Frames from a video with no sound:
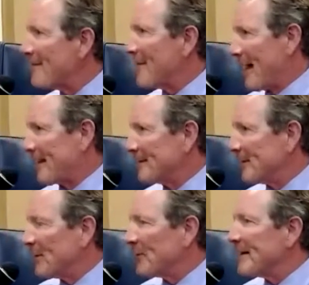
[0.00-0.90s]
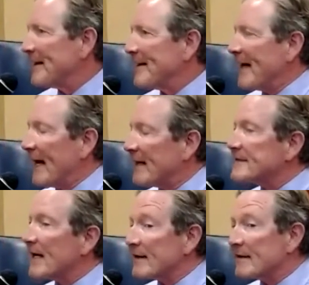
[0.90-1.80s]
that, And the
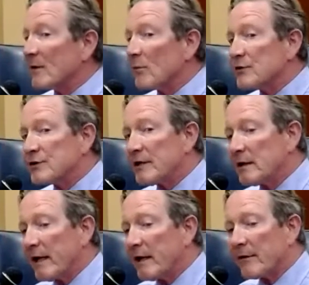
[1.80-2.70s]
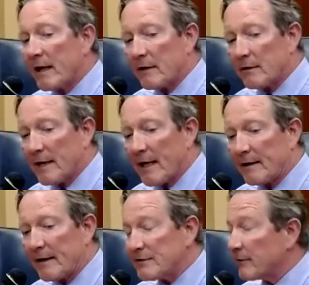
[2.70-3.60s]
second thing was she later that year died at the
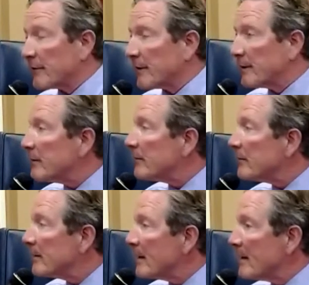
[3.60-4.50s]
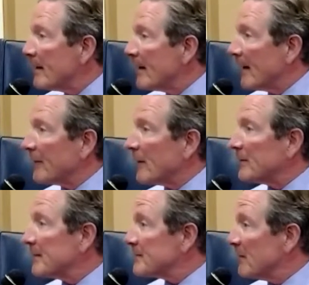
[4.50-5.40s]
age of 32. And I thought to
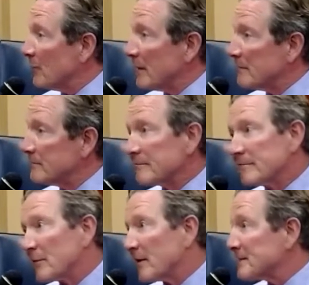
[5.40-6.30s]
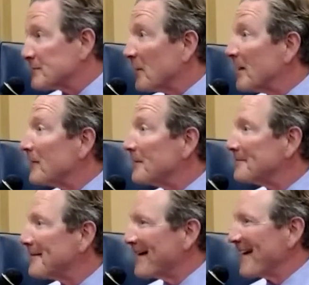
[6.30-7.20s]
myself, well, the rest is gravy.
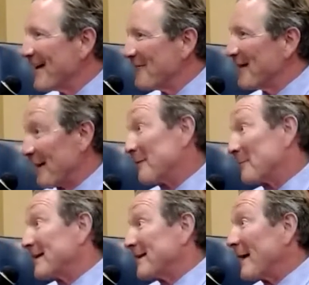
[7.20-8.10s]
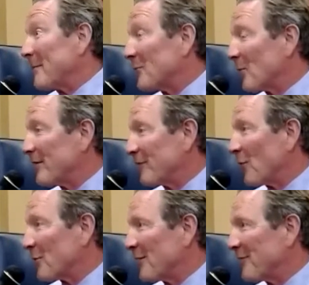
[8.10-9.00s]
At the time, we were 24,
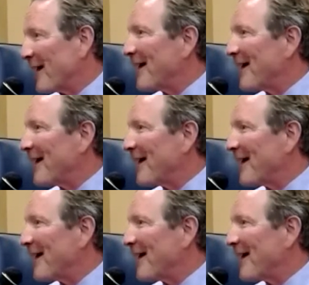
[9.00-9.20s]
25,